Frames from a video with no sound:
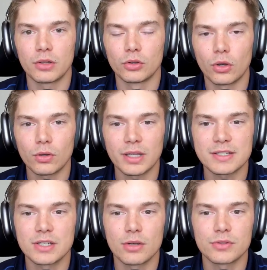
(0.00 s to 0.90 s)
local
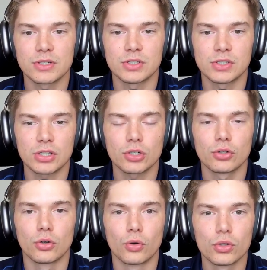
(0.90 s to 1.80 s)
SEOs is such a
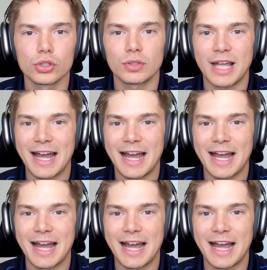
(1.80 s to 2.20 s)
crucial